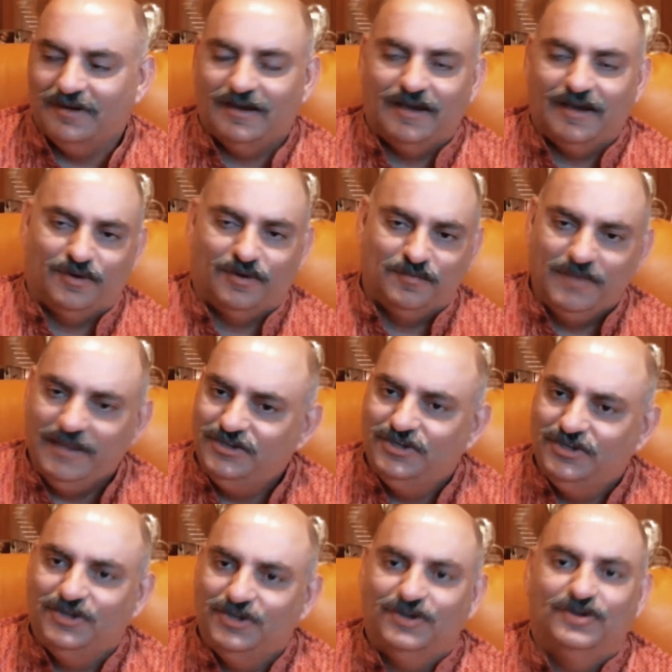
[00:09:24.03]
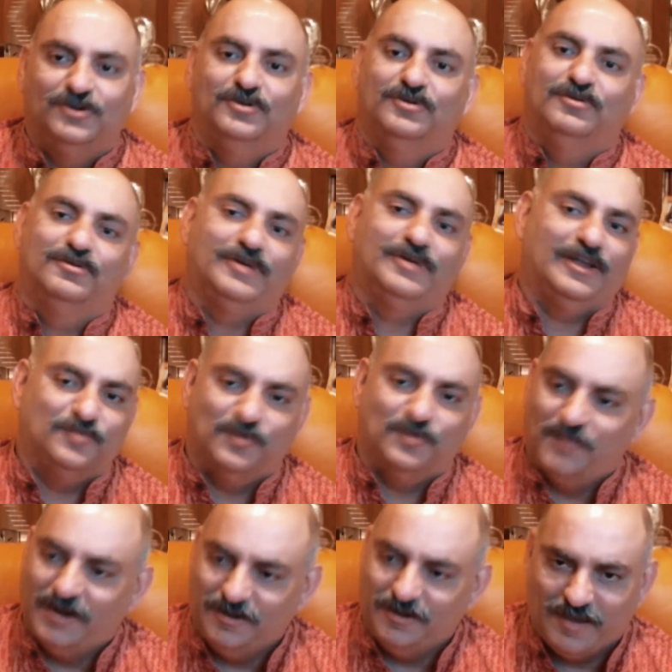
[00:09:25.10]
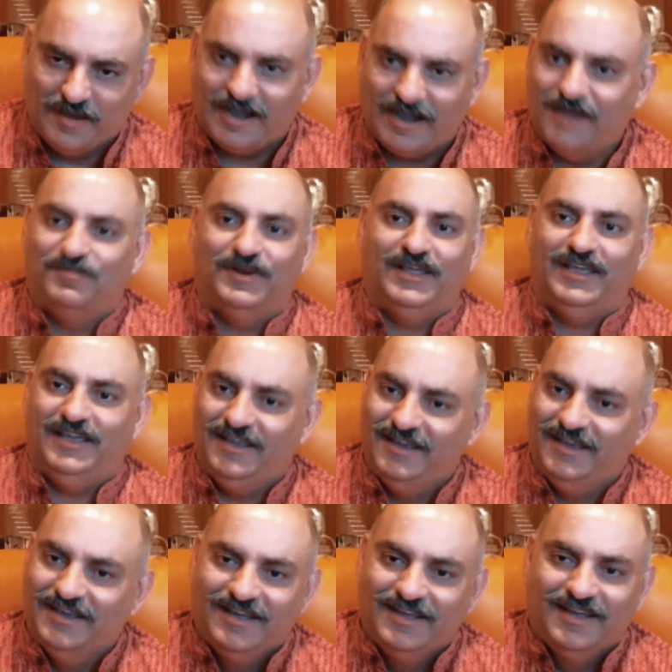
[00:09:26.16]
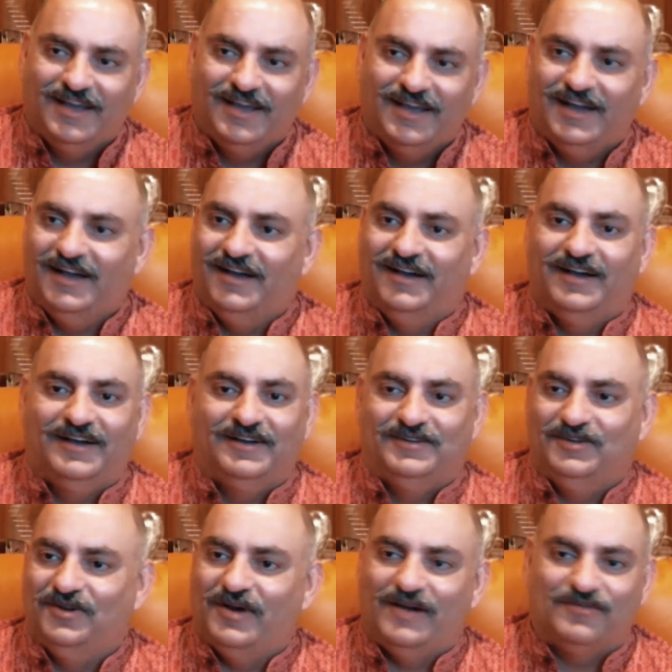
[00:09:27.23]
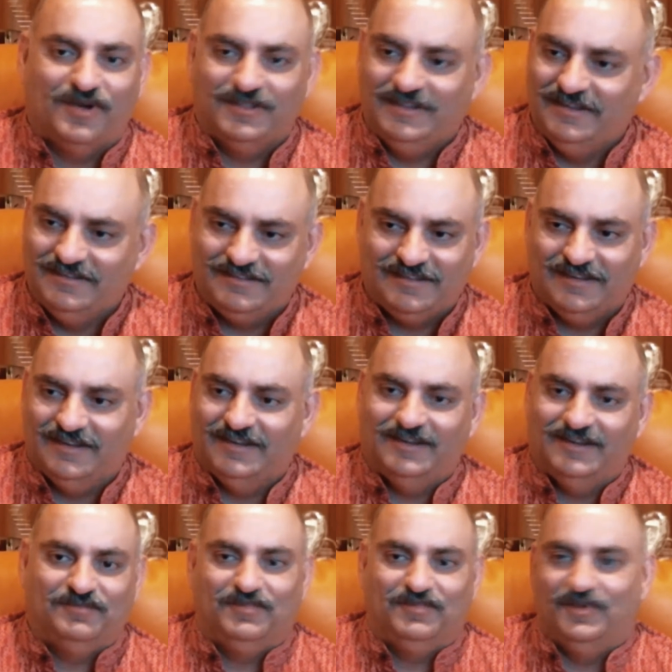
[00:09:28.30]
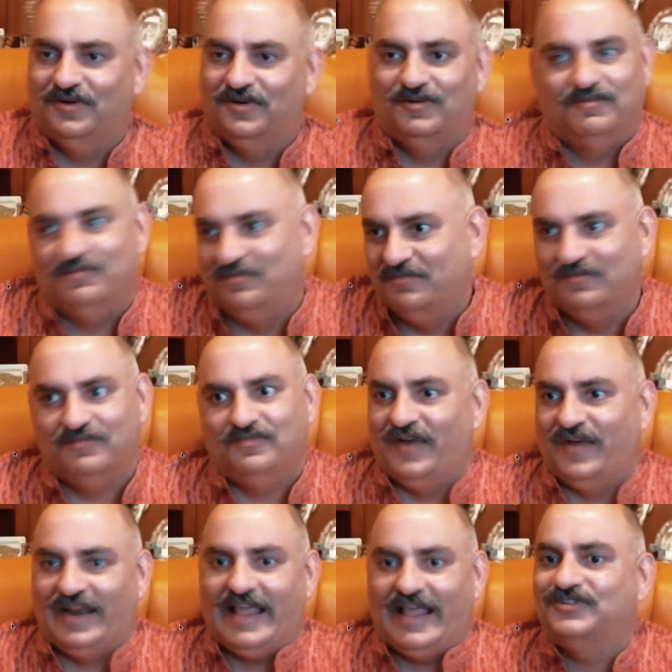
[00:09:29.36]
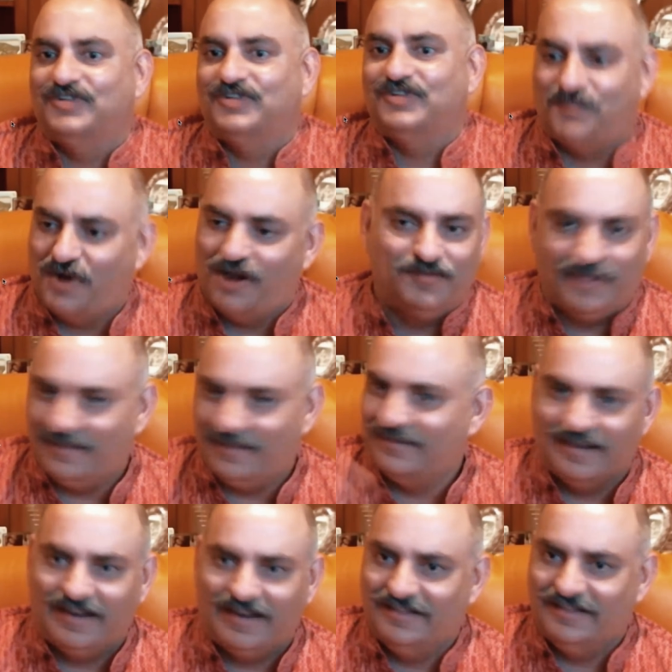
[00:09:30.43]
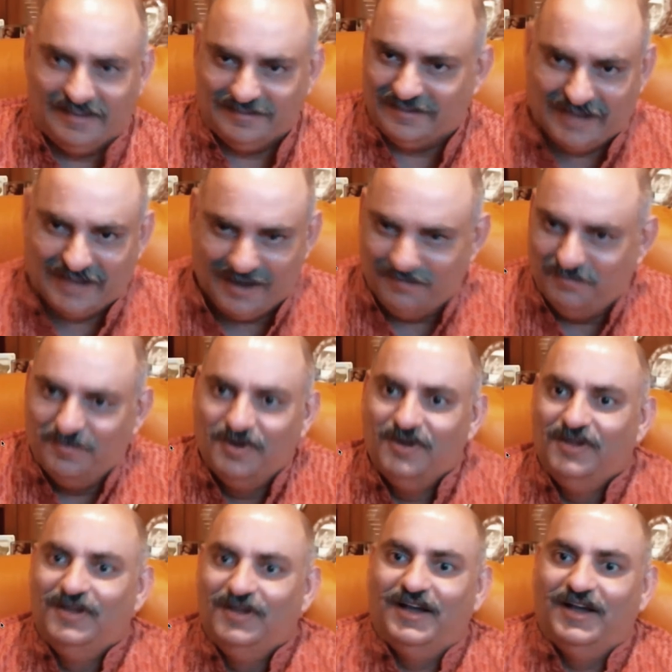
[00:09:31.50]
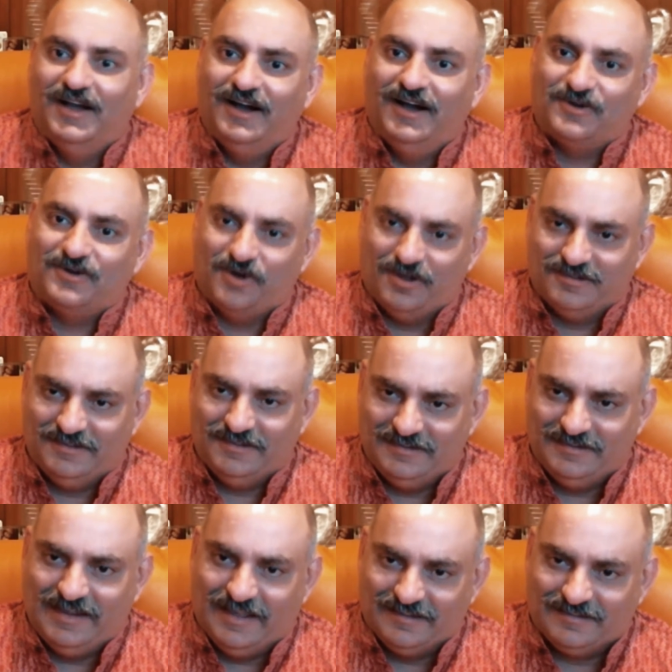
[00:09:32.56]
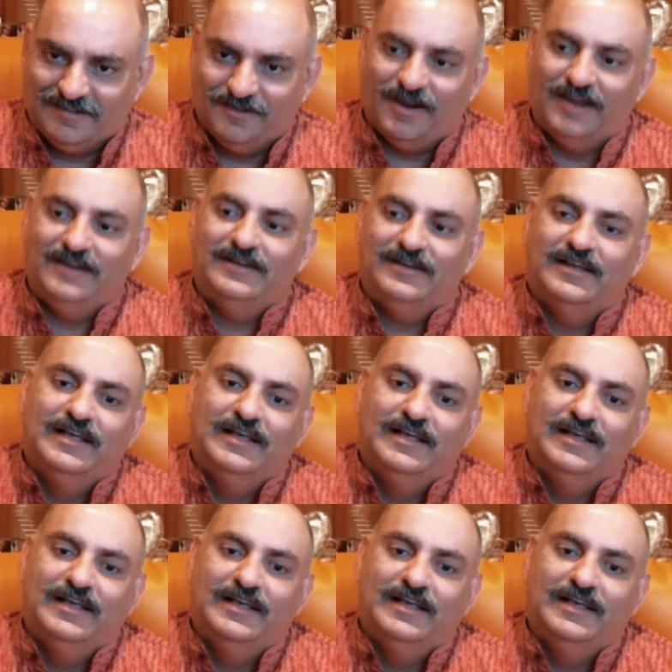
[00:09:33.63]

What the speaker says: I want to meet you. Can you put money in my company? Yeah. I've got these financial problems. There's a zillion things that come across his desk, right?